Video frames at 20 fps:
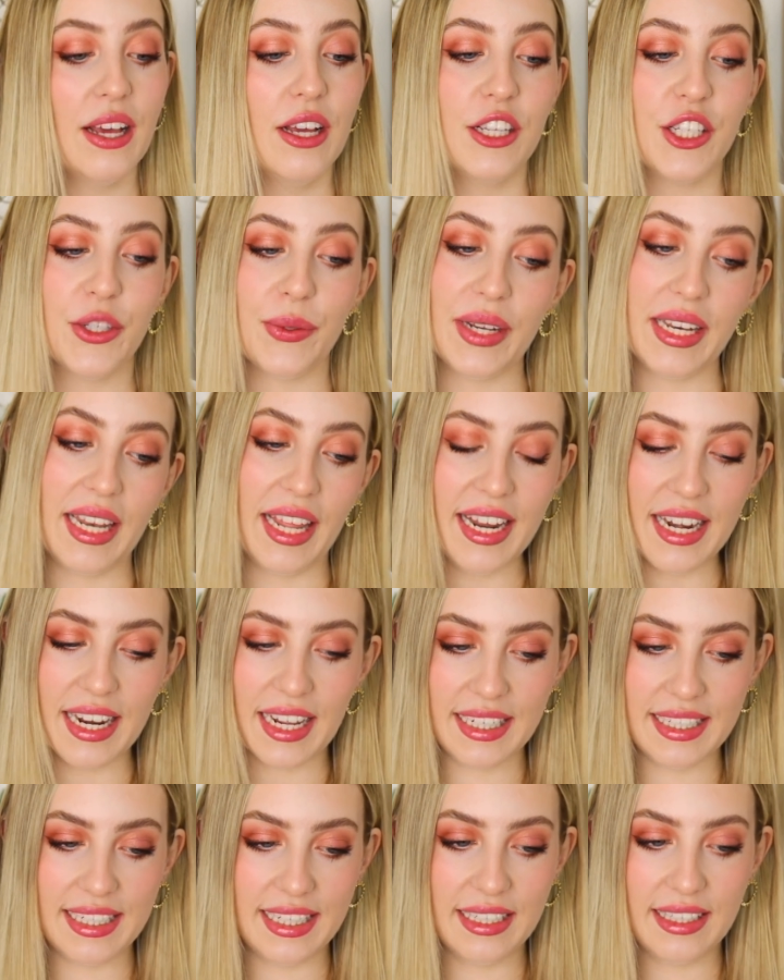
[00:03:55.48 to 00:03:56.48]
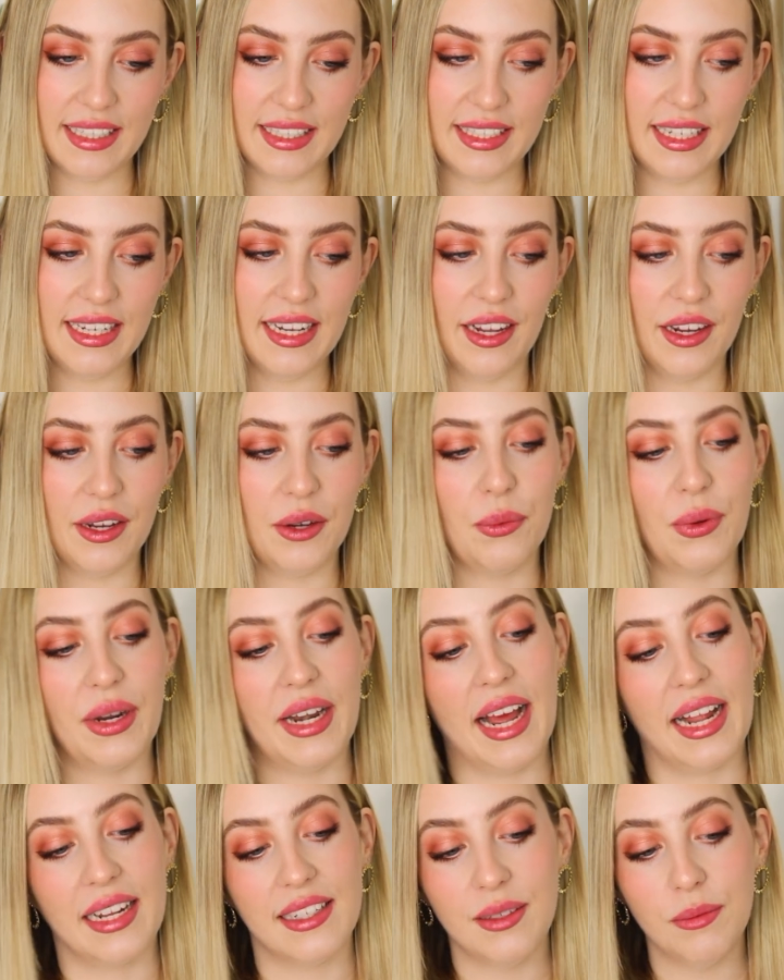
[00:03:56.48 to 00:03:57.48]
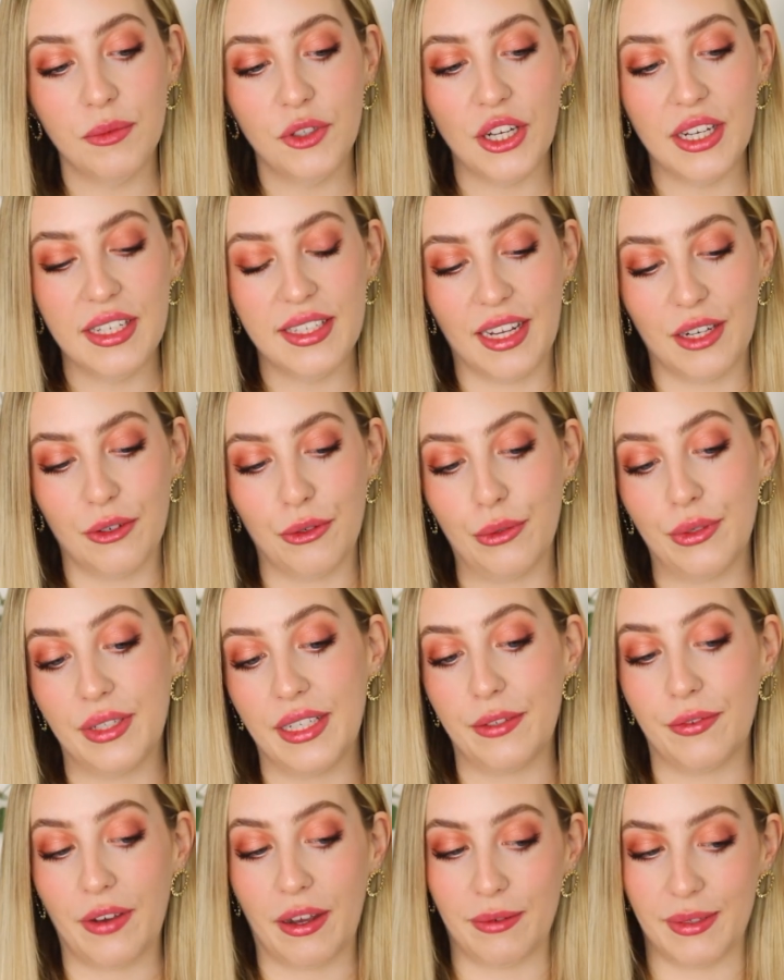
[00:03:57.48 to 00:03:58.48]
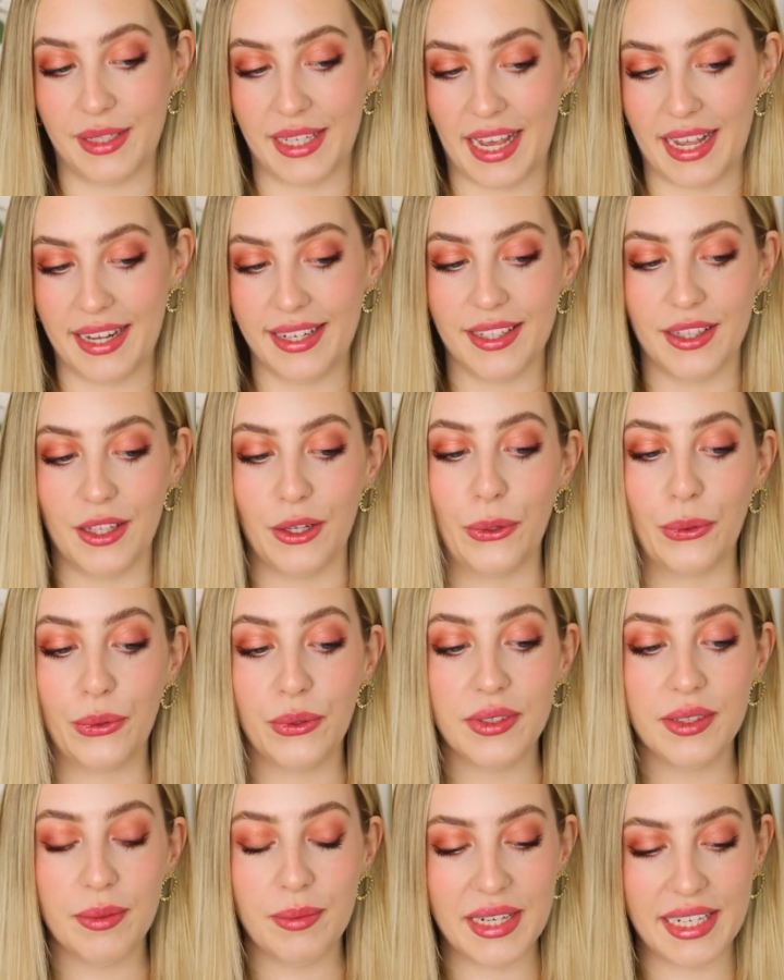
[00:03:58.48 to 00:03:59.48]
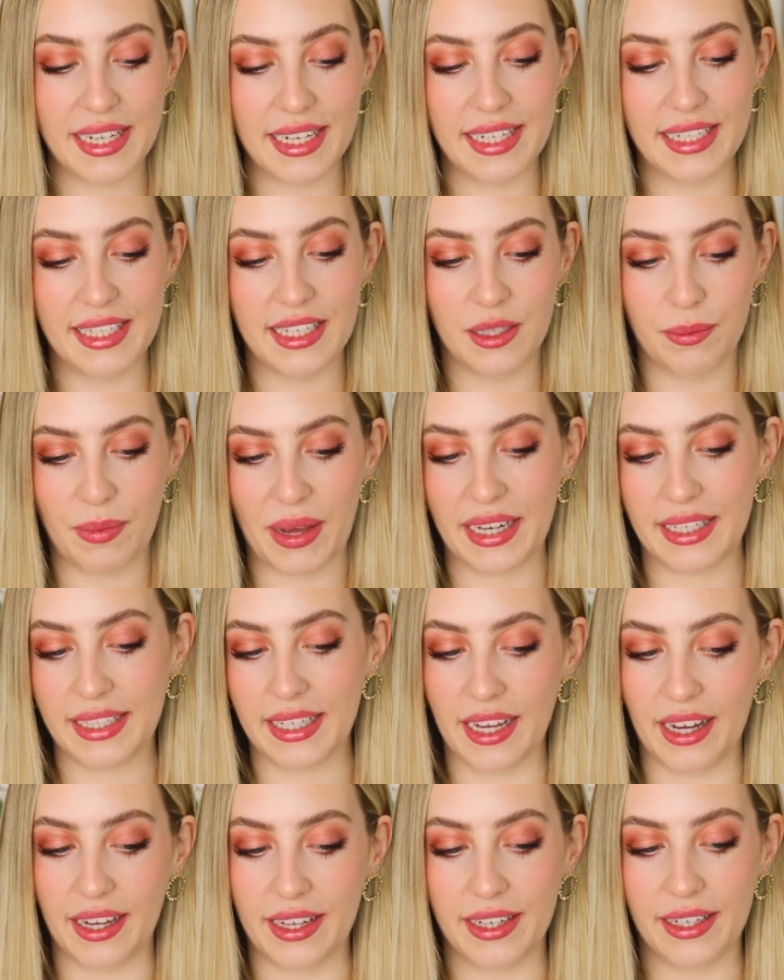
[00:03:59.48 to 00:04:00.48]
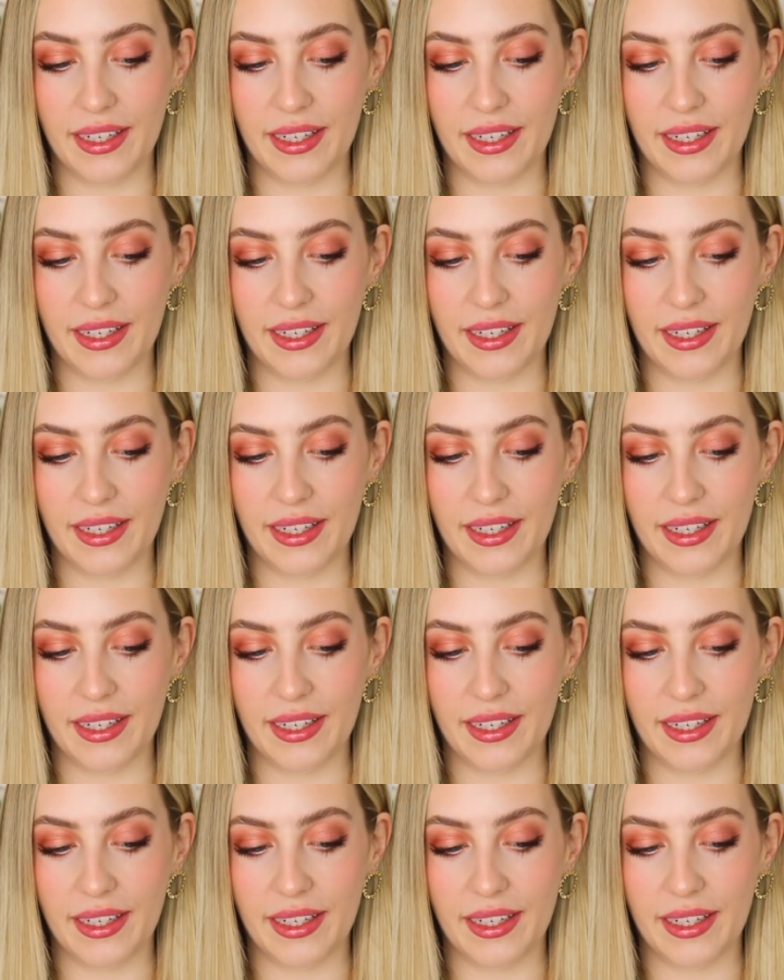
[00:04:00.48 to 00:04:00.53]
So in late 1969, when handsome Chase Andrews is found dead, the locals immediately suspect Kaya